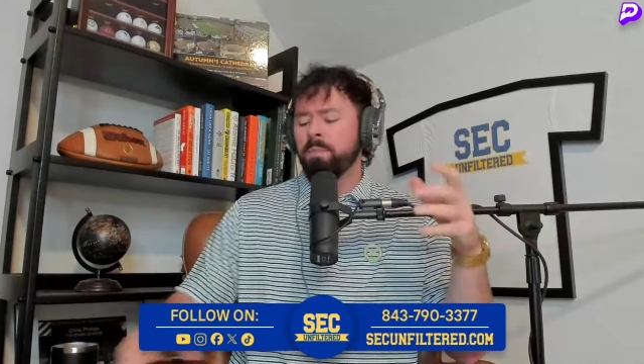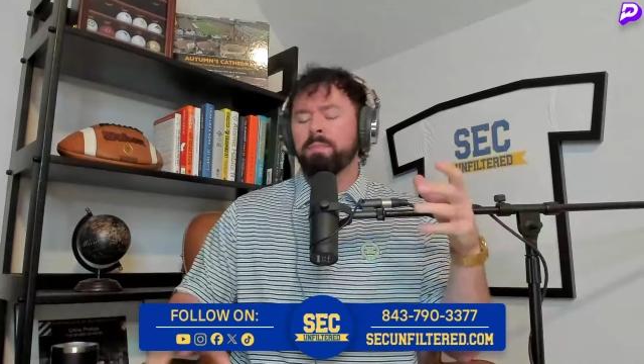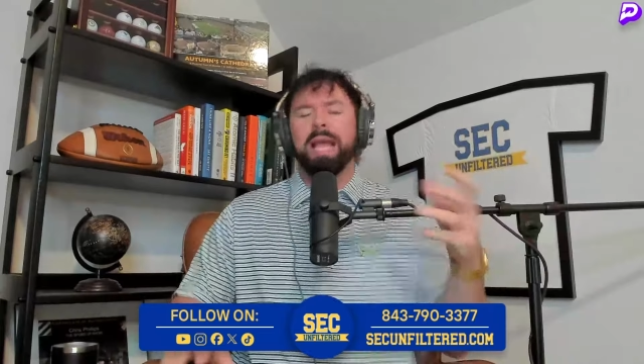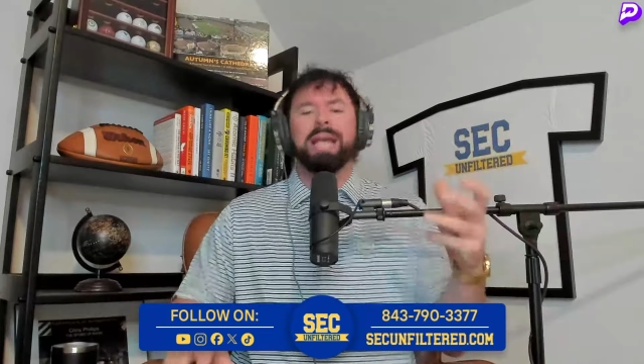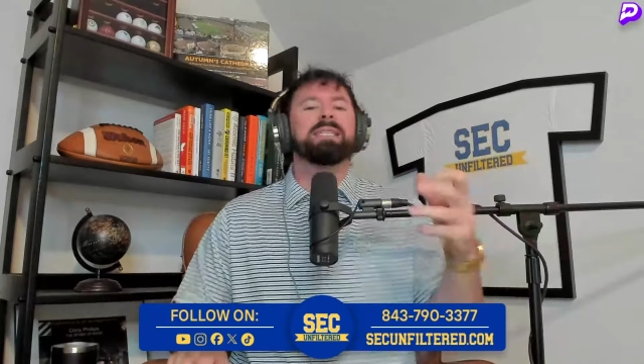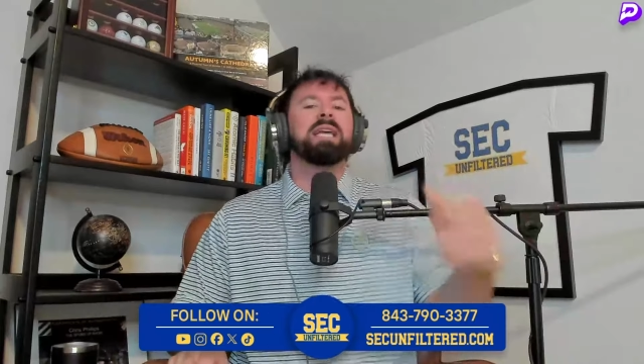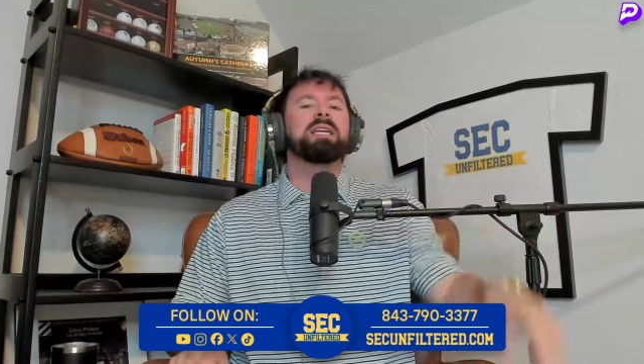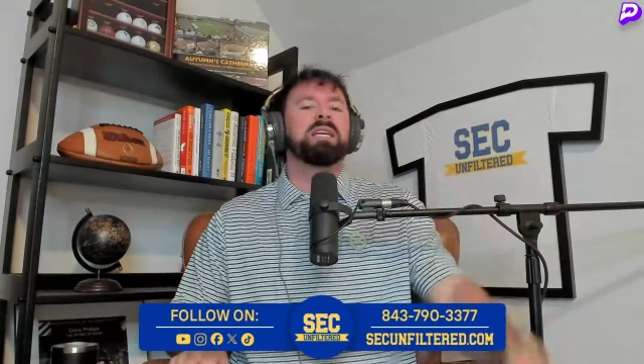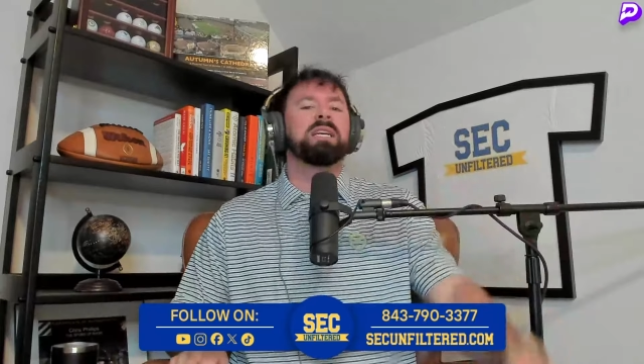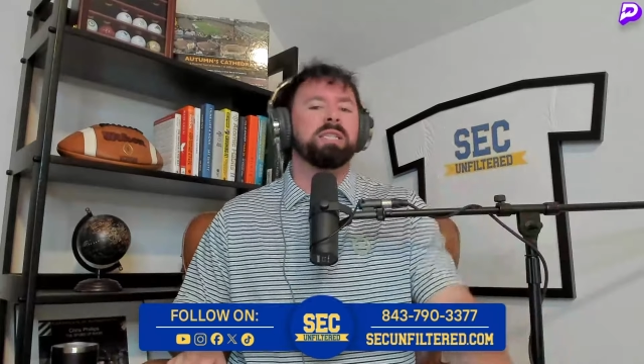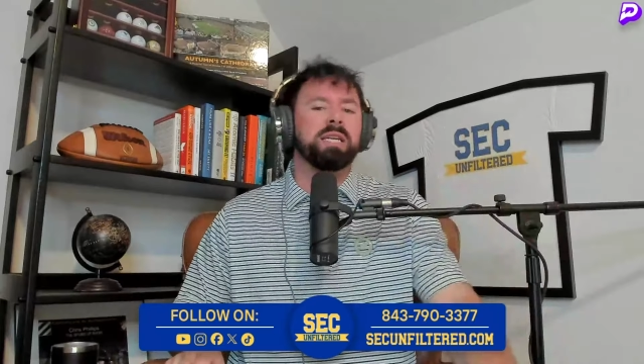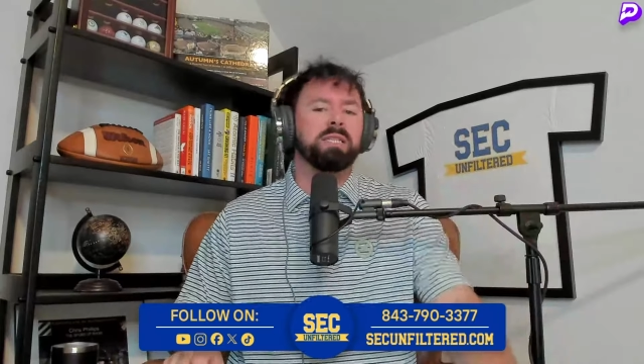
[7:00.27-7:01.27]
is
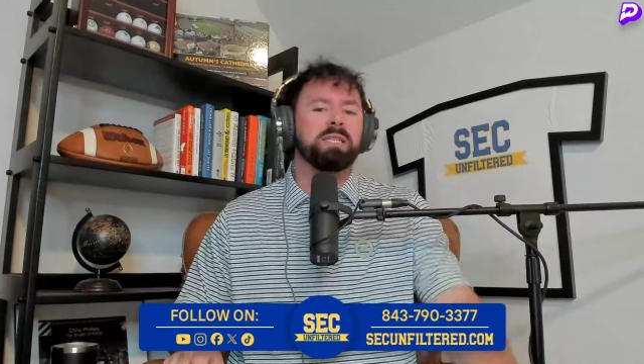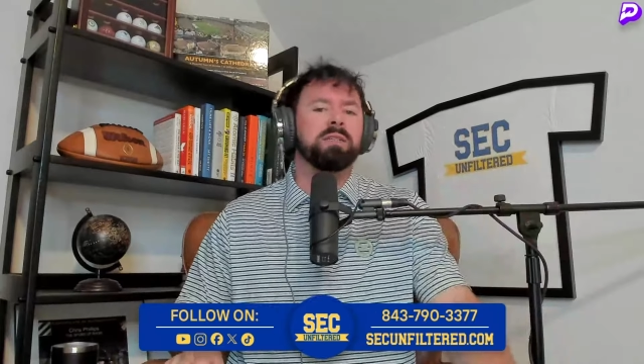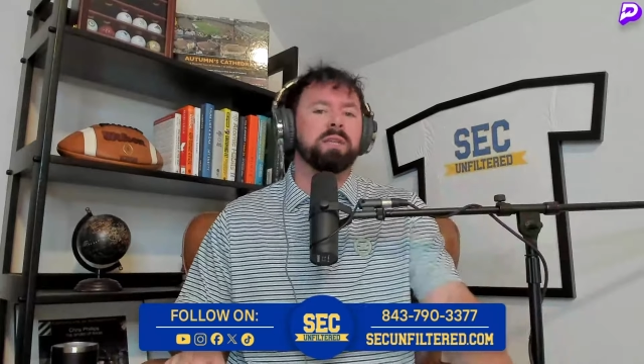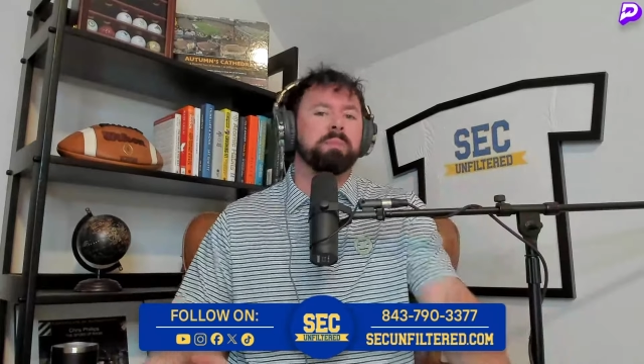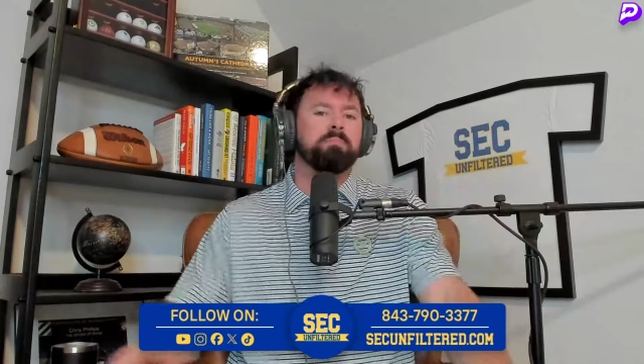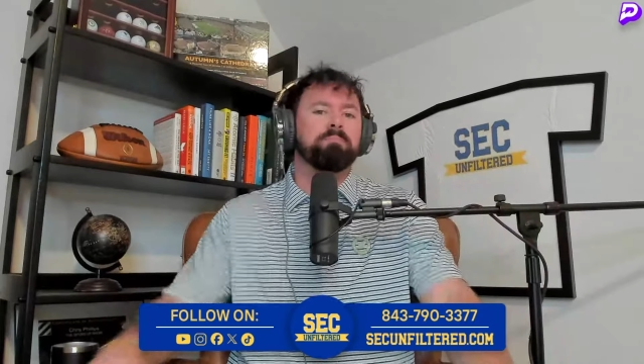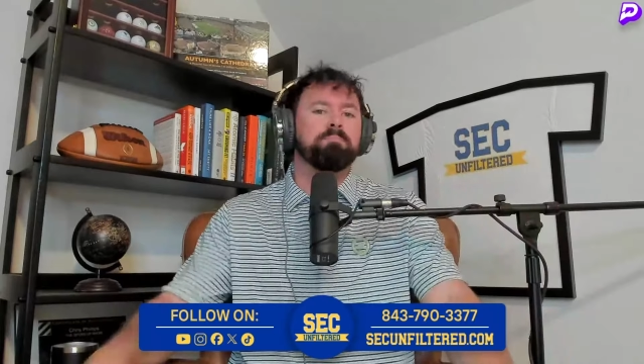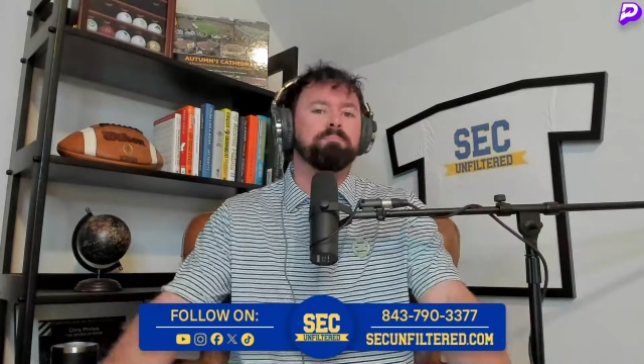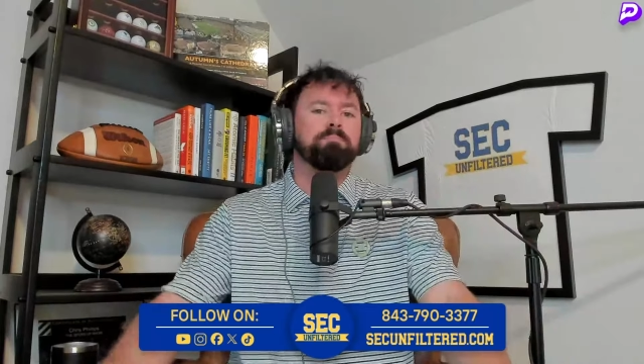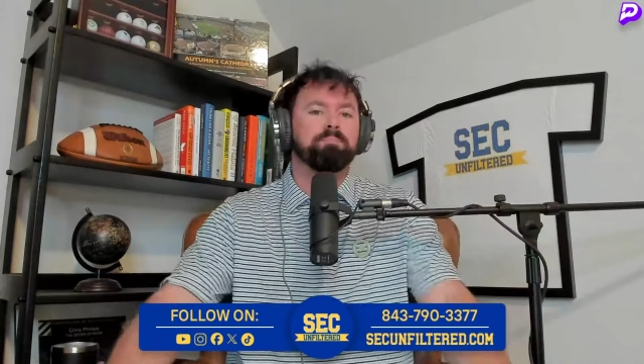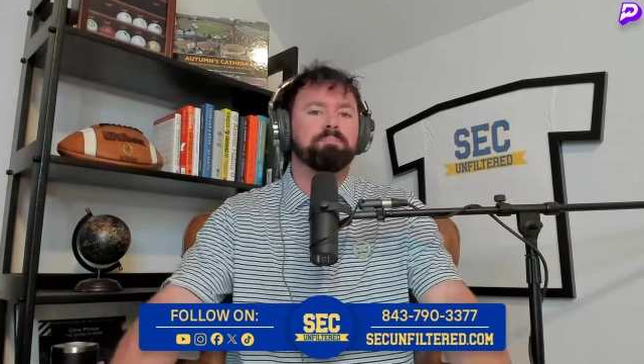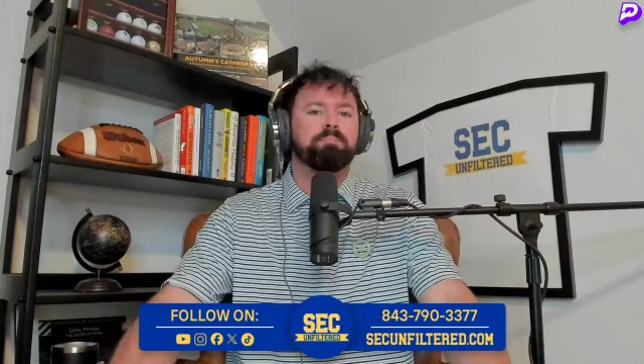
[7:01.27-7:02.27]
inconsistency.
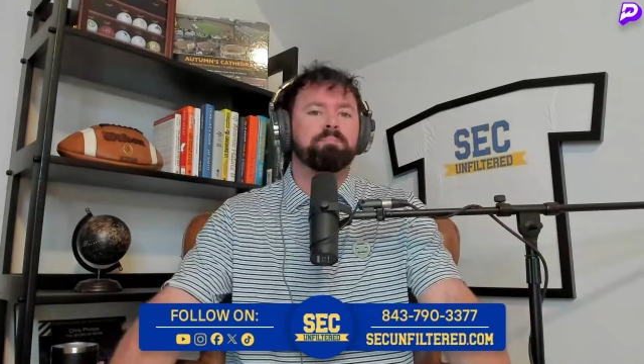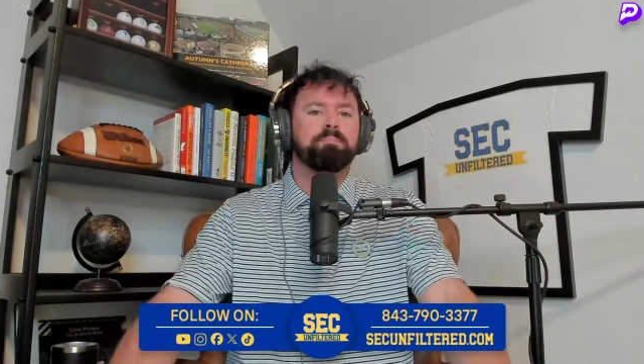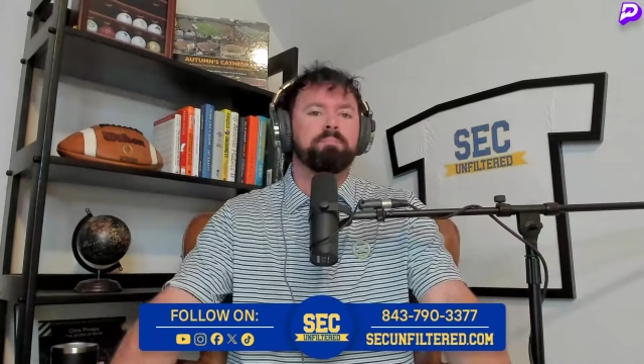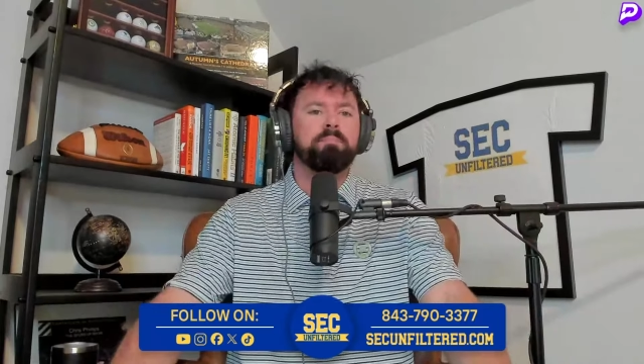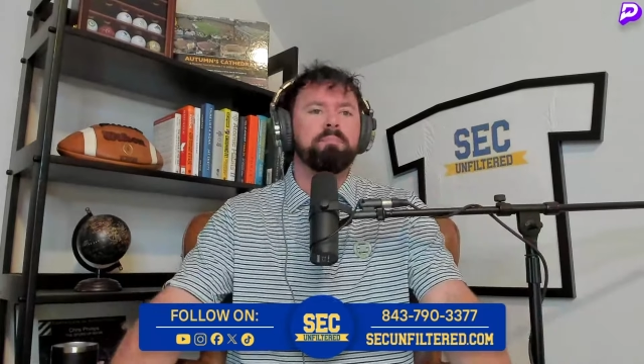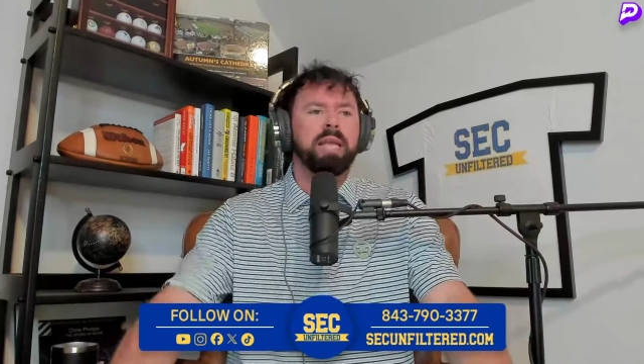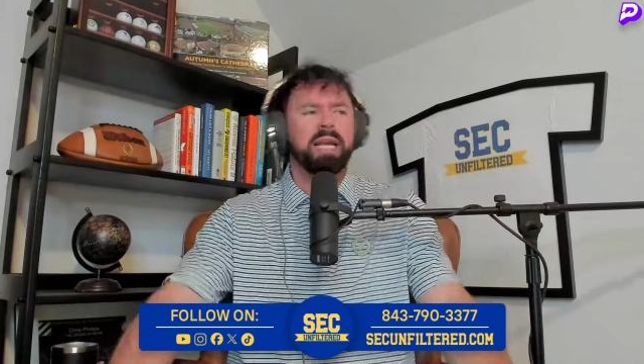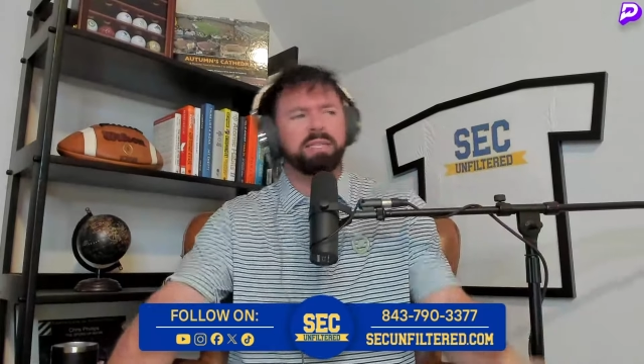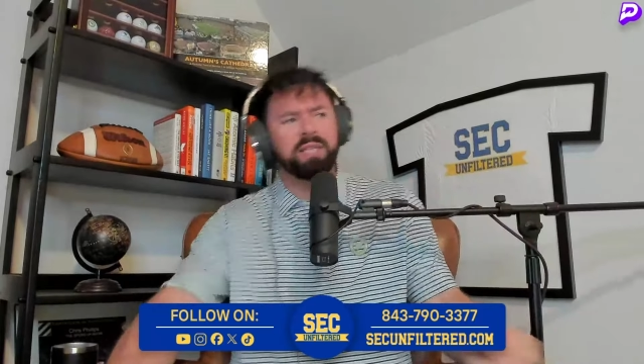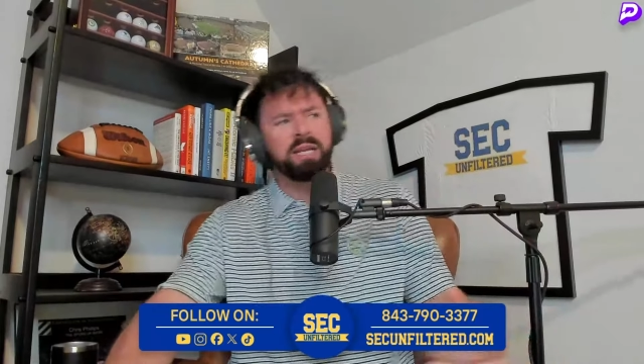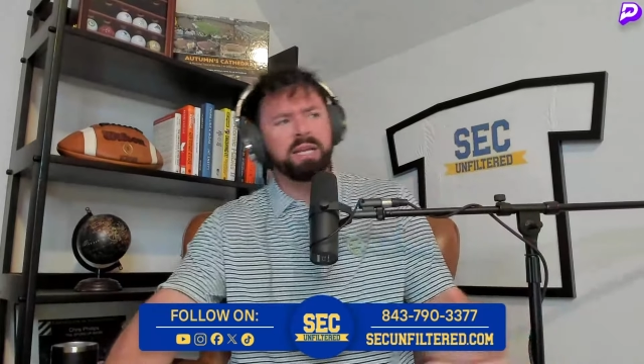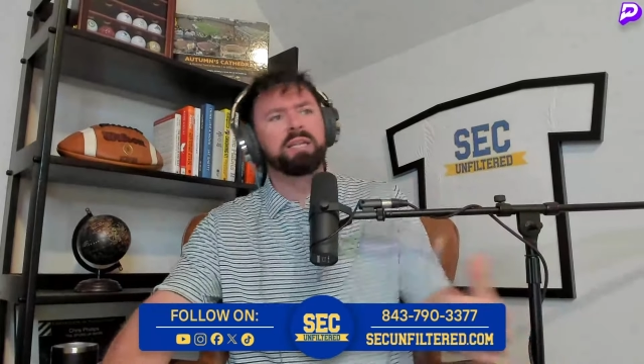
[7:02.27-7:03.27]
It's
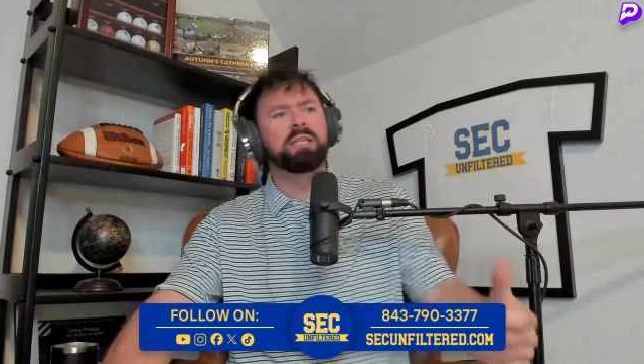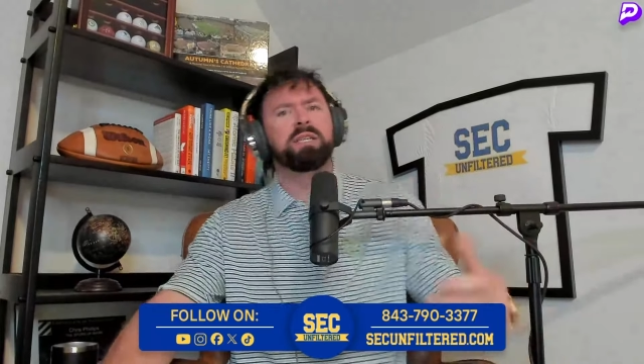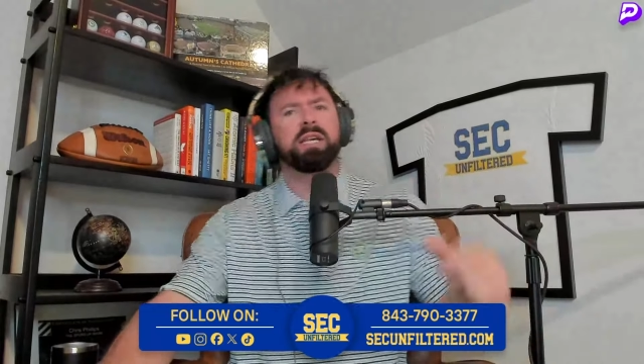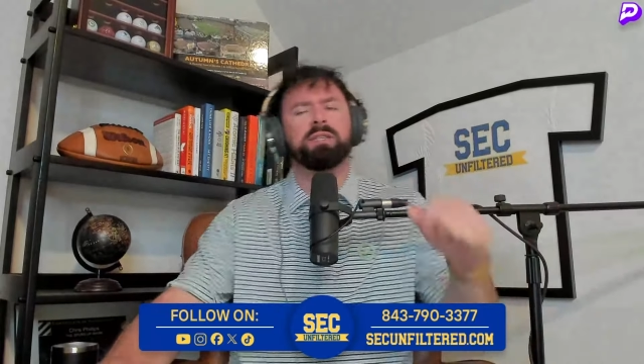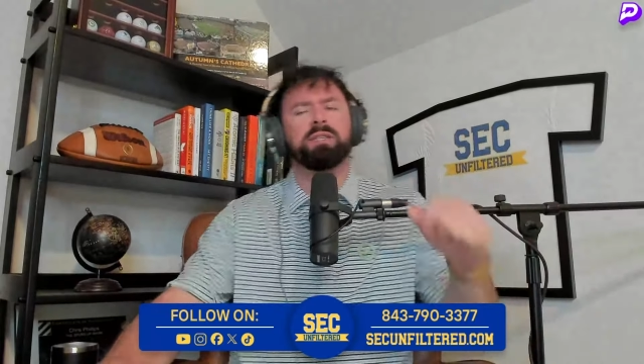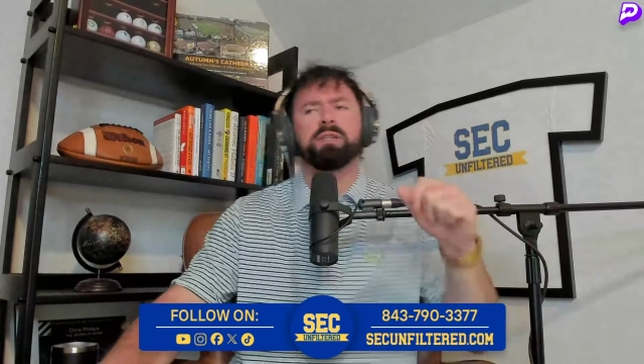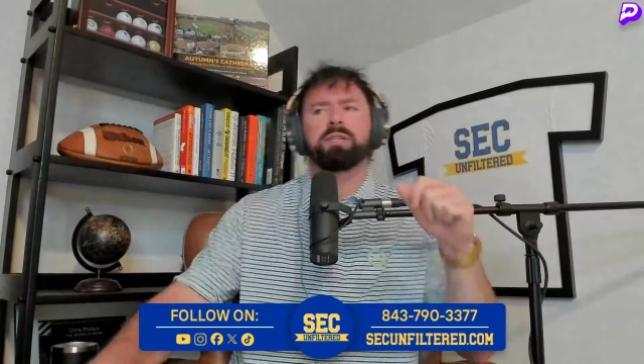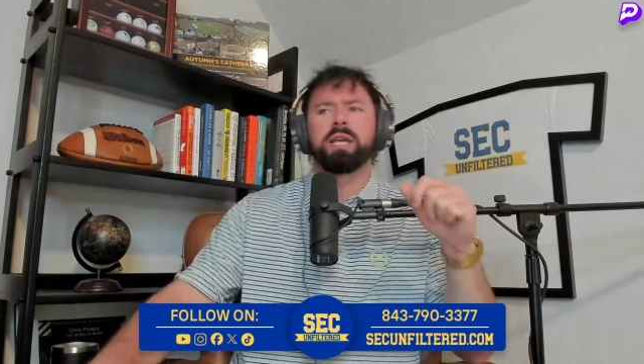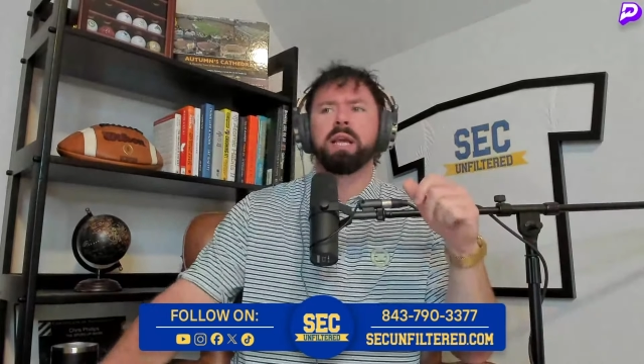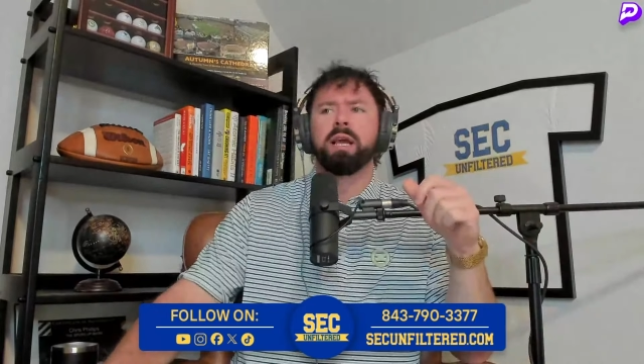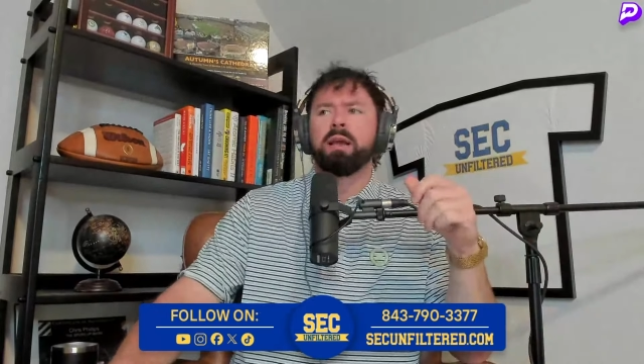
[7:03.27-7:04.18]
inconsistency.